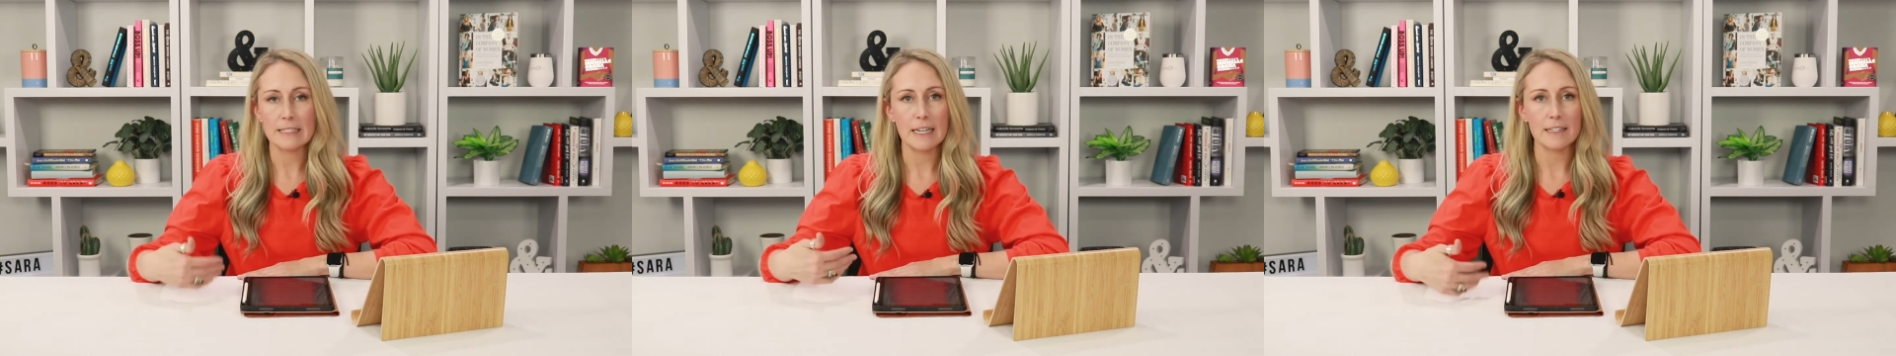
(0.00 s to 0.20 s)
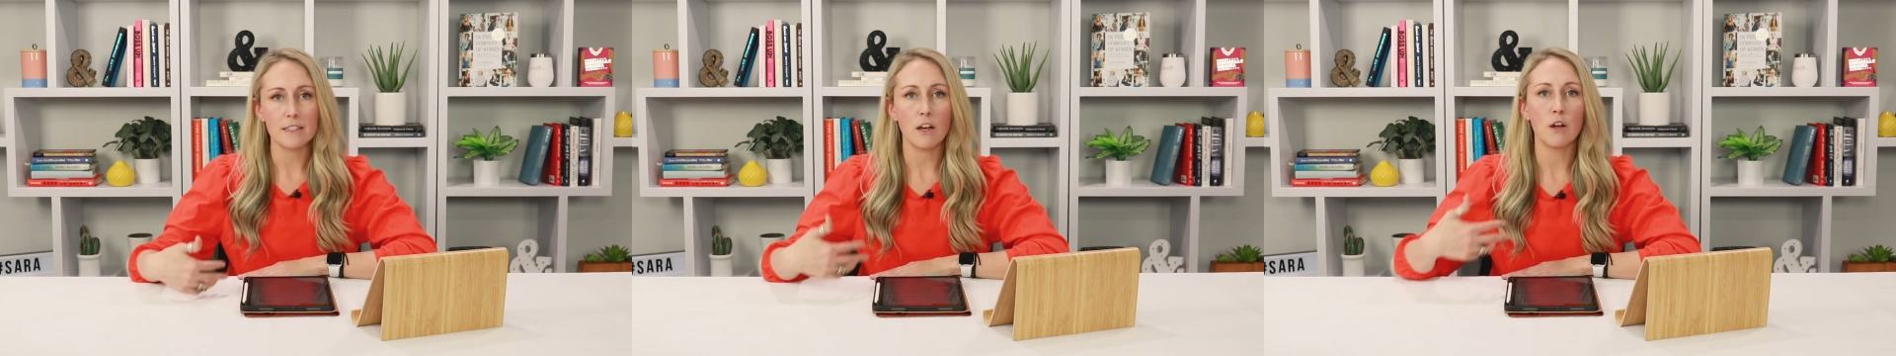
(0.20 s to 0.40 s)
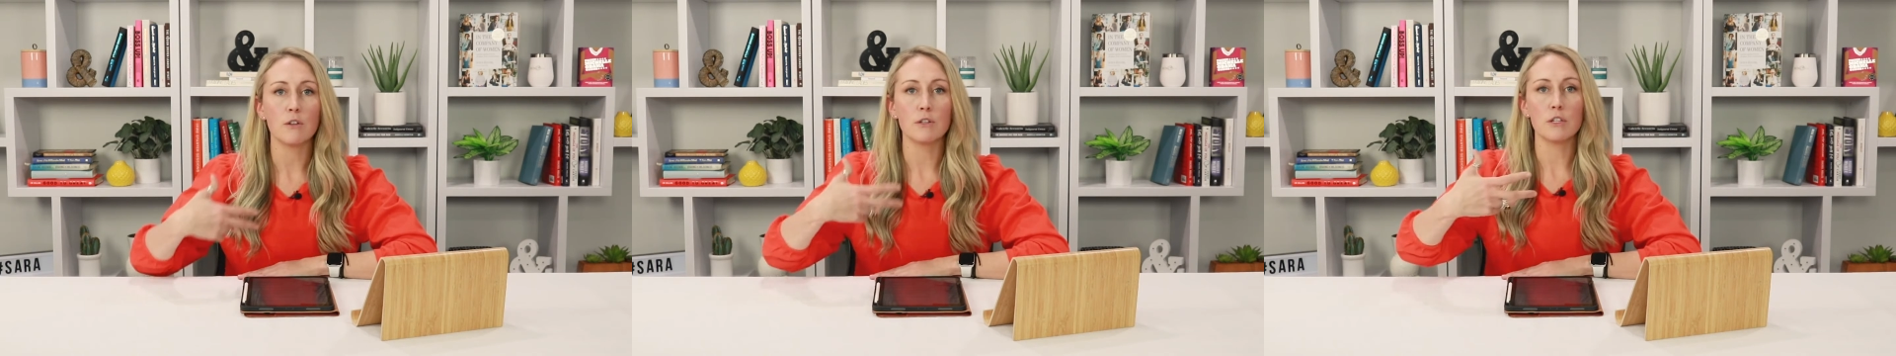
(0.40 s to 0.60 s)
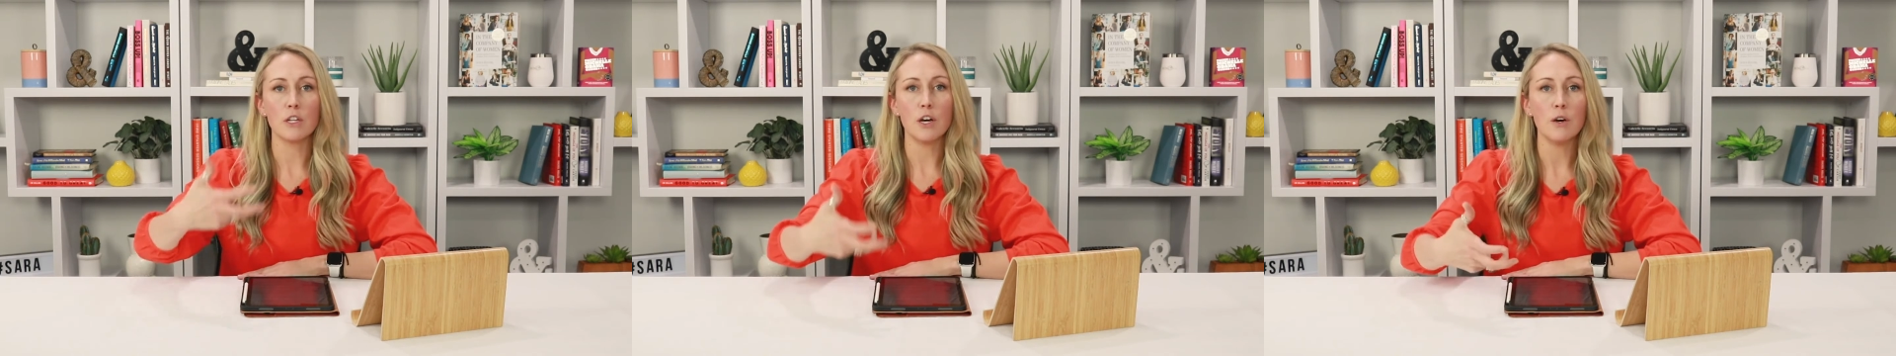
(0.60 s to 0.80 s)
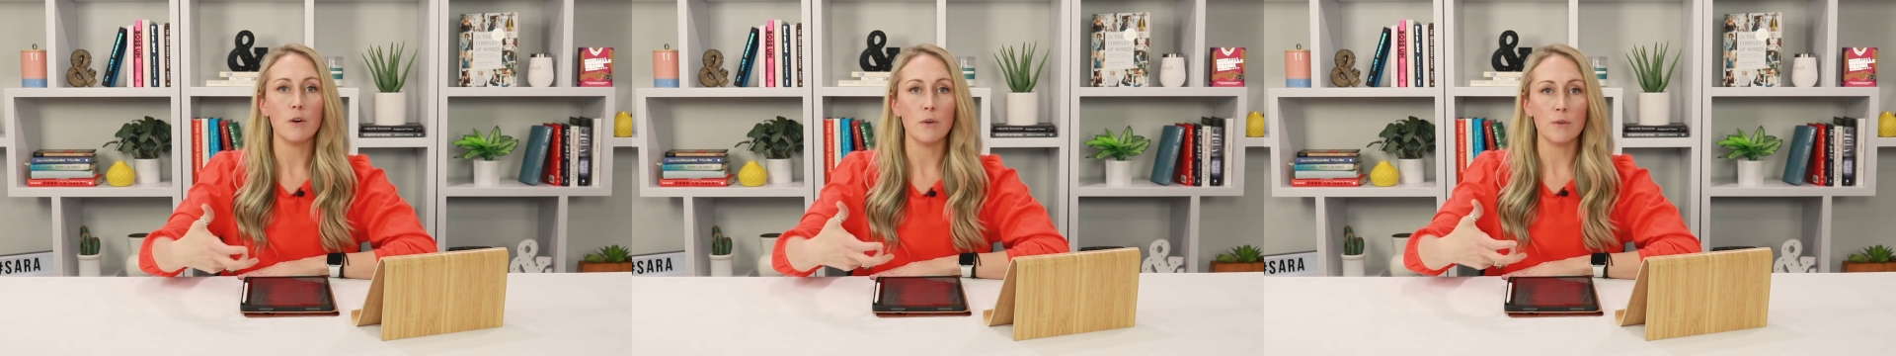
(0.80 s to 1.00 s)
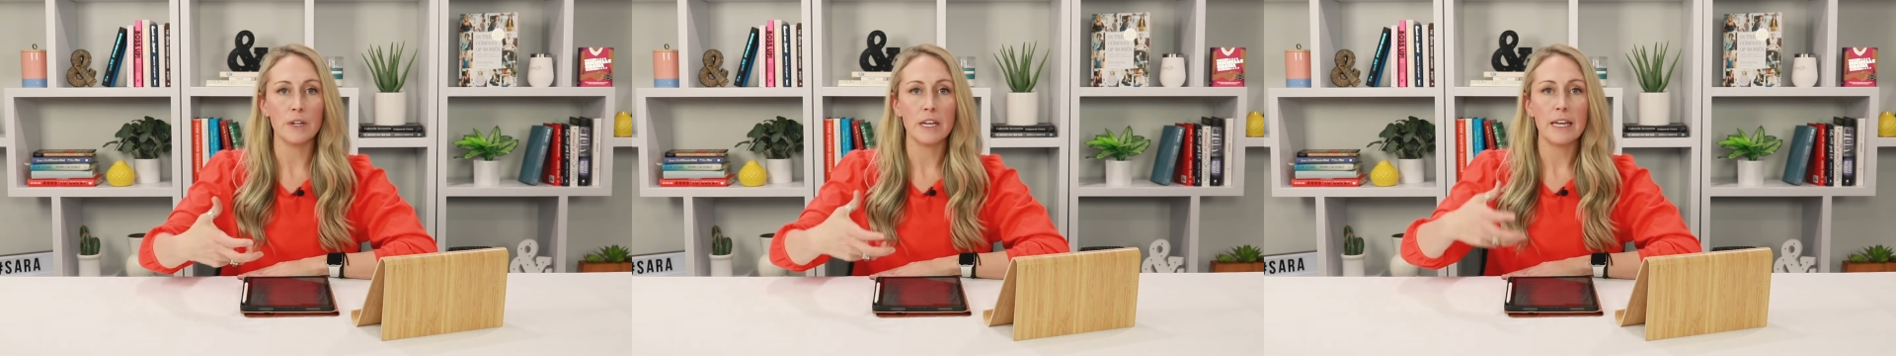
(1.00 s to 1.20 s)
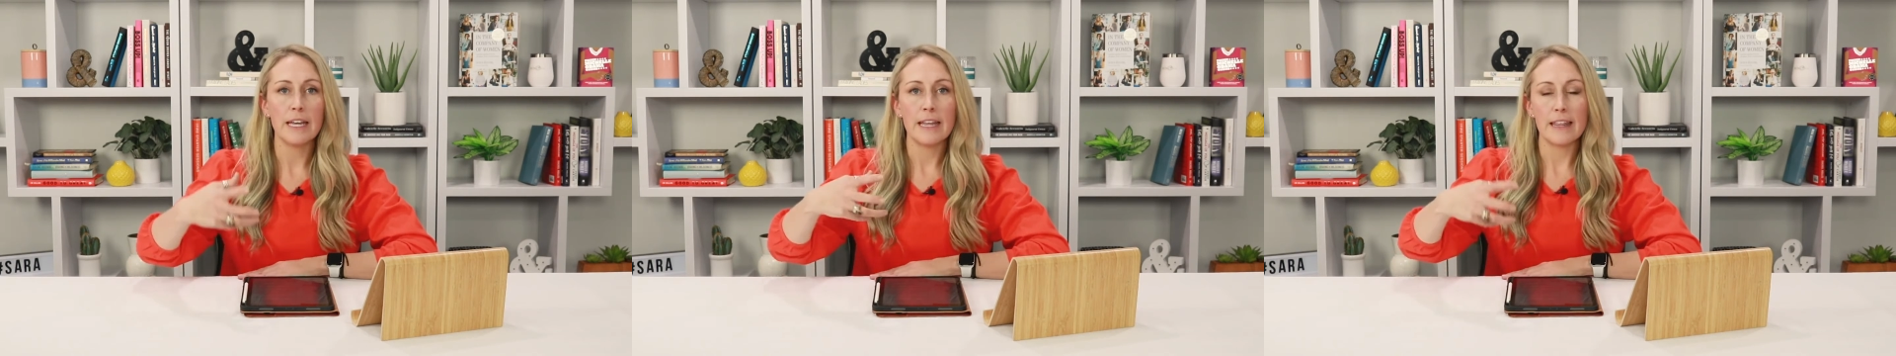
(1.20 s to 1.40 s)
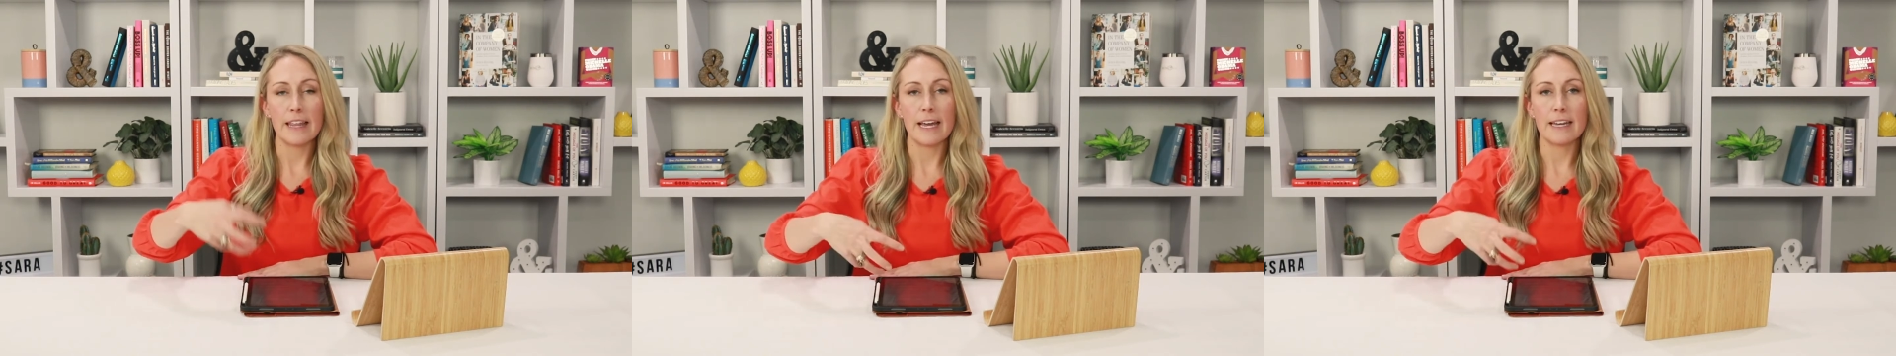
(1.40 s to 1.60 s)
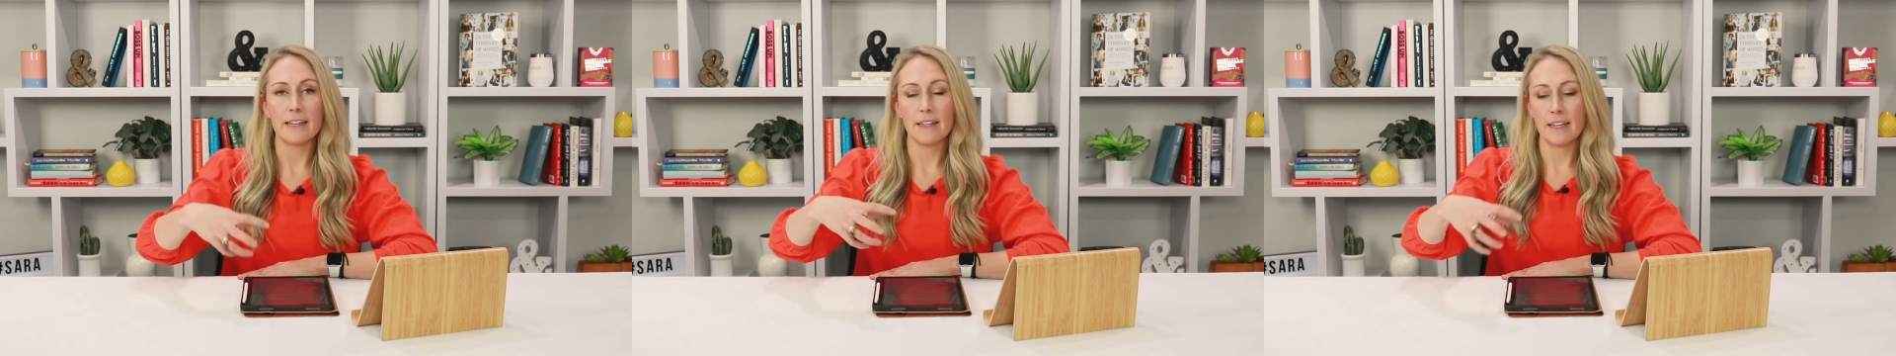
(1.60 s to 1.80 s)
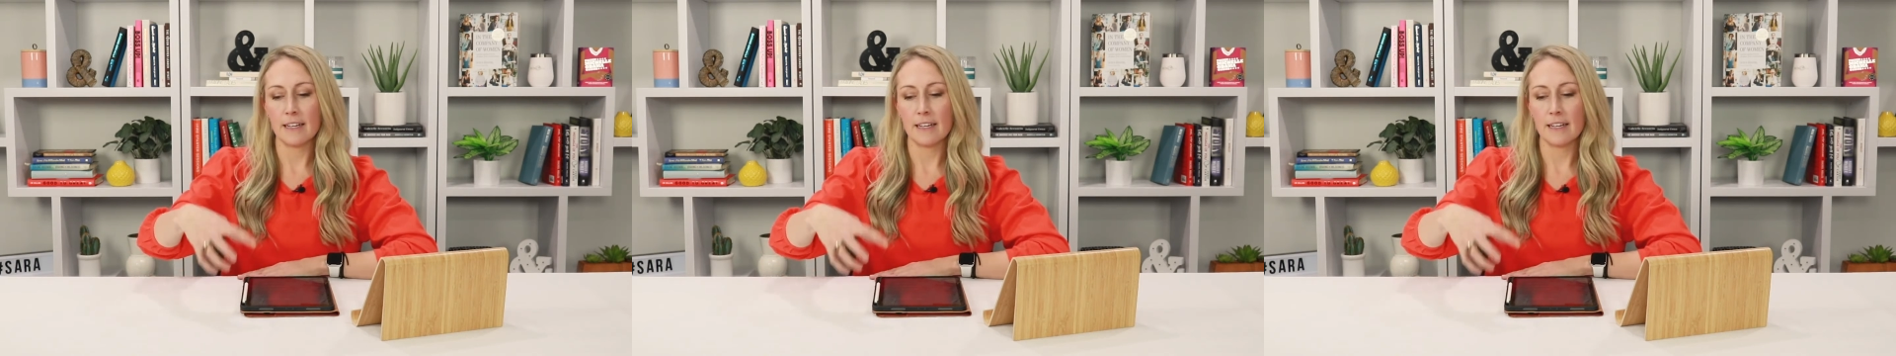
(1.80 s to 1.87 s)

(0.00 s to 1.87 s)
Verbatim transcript: That's all load that,